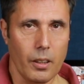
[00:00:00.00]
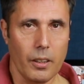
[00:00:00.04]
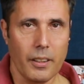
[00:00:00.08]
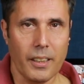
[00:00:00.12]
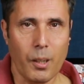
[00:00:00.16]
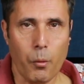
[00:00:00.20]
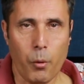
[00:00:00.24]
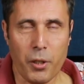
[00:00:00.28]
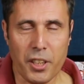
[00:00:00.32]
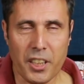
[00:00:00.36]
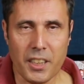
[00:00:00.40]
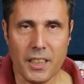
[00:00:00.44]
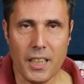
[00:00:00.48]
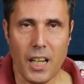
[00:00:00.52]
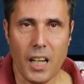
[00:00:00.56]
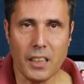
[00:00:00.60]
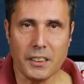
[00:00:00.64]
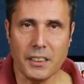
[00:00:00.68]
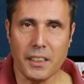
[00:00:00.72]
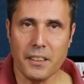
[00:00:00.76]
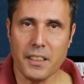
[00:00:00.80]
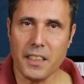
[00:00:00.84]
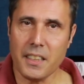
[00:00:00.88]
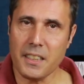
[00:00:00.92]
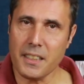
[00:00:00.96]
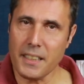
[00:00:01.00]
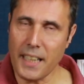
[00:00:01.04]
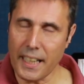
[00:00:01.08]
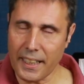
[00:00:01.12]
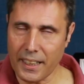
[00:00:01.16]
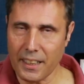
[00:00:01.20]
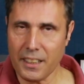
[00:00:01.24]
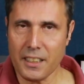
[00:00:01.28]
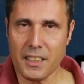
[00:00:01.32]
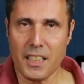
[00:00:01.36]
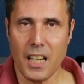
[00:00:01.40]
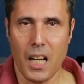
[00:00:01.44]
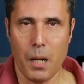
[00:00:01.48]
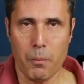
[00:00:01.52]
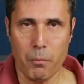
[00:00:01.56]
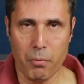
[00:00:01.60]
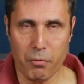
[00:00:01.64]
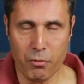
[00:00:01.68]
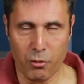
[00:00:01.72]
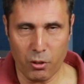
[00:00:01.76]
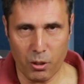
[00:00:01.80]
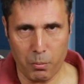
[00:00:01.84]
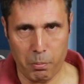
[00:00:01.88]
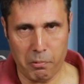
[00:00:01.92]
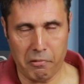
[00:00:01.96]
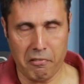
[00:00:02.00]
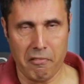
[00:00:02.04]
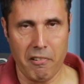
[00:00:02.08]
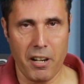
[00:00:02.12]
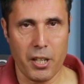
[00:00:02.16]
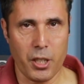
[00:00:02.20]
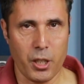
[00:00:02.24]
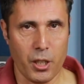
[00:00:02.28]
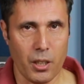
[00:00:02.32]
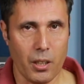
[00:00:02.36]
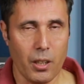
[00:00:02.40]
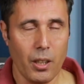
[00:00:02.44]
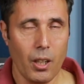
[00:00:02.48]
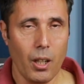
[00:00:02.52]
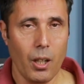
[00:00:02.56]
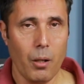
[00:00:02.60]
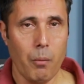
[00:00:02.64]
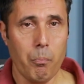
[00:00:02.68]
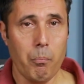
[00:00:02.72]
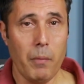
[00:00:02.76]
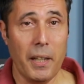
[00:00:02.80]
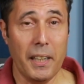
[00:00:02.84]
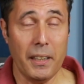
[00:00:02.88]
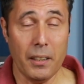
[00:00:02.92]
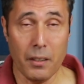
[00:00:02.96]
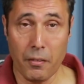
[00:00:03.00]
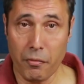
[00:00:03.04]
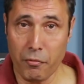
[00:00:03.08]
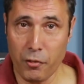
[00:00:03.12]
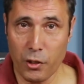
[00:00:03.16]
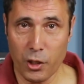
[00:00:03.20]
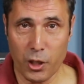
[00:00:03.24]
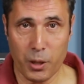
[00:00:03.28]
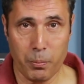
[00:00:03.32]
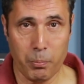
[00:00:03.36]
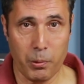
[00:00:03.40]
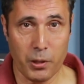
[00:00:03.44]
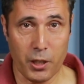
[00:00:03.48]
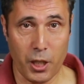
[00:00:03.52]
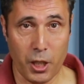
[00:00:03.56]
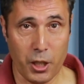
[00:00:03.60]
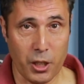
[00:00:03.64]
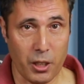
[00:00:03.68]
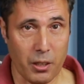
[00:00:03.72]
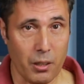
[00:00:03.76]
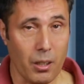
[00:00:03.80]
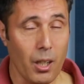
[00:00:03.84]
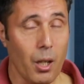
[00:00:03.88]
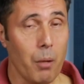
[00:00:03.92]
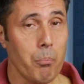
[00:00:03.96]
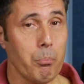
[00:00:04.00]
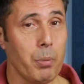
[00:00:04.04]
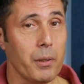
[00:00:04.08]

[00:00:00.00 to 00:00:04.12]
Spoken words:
Now I started the second time through the progression in the first position,